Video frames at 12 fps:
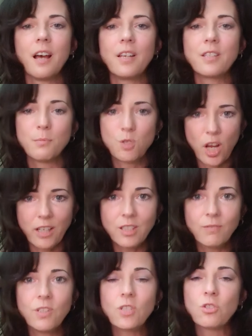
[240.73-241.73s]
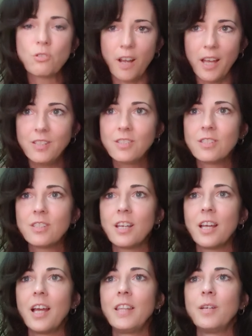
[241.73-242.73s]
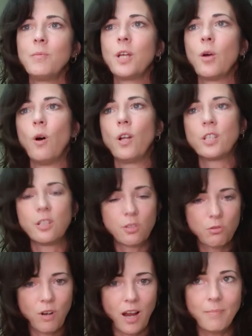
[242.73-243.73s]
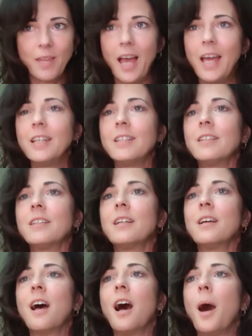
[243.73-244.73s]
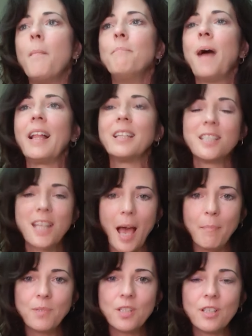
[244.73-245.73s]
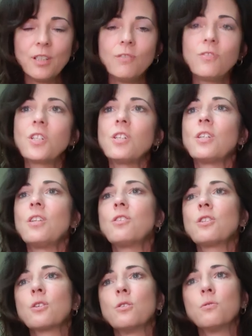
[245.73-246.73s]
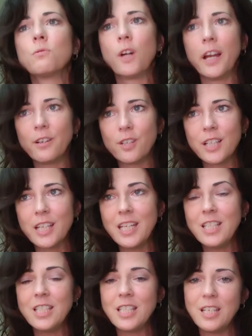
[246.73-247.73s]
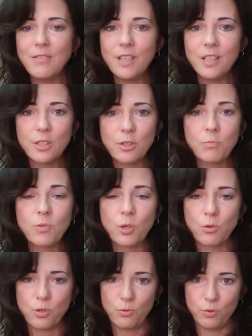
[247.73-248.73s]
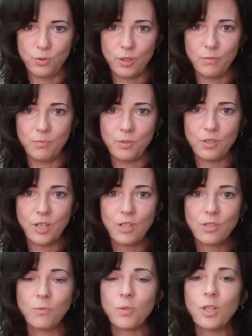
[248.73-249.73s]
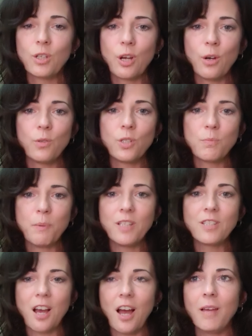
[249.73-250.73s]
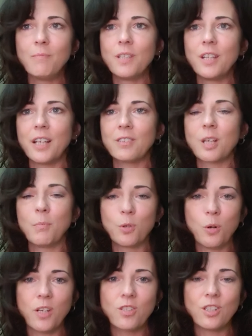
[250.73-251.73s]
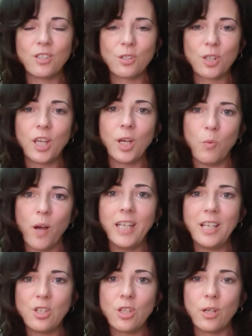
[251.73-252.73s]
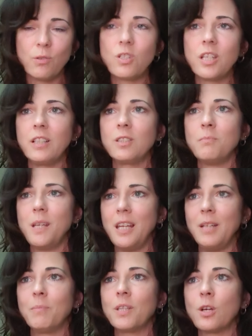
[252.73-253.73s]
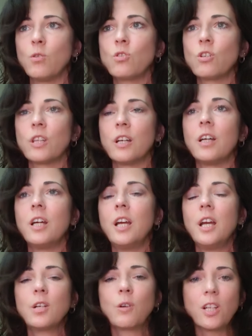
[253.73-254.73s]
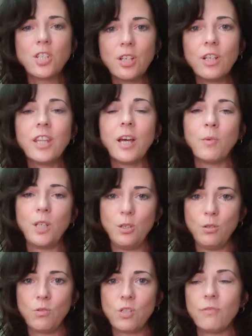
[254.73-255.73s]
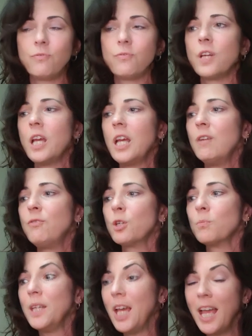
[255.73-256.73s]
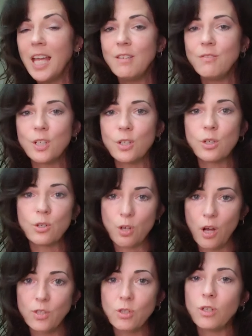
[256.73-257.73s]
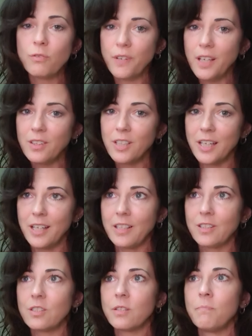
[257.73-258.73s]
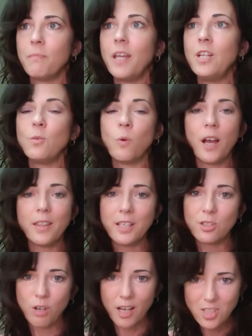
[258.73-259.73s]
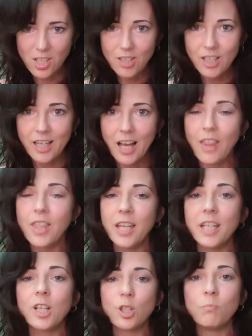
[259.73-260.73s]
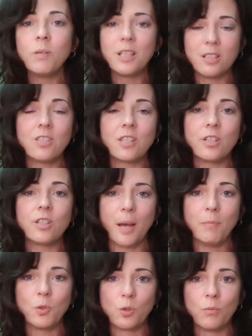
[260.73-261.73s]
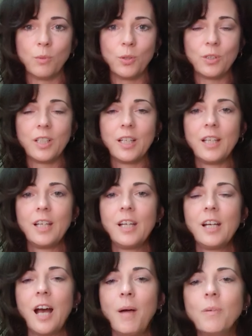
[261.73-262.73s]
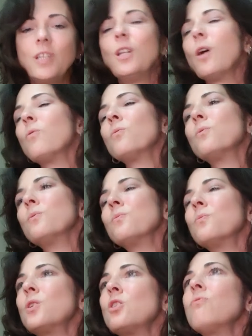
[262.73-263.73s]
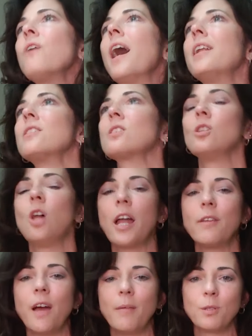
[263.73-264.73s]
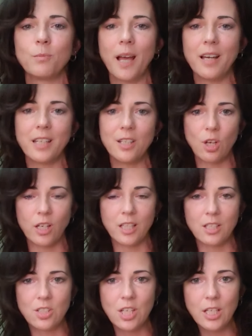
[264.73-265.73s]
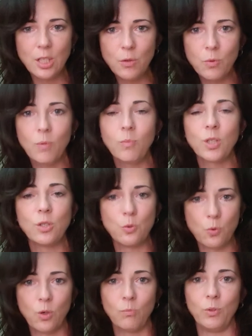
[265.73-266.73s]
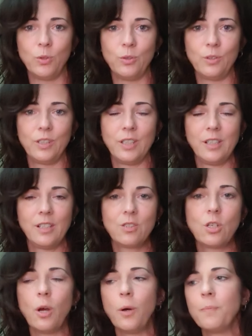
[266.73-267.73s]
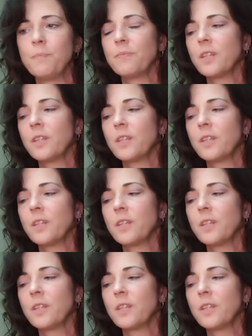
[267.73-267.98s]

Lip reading: Subjective distress, and then we go on to describe that. Maladaptive, statistical rarity, deviance from social norms. So we're going to go and spend time the next couple questions looking at what each of those things mean. But those are the criteria that we use. If your behavior, your thoughts, or your feelings meet one of these criteria, then it could be considered abnormal. What you find is a lot of abnormalities on a continuum with normal. So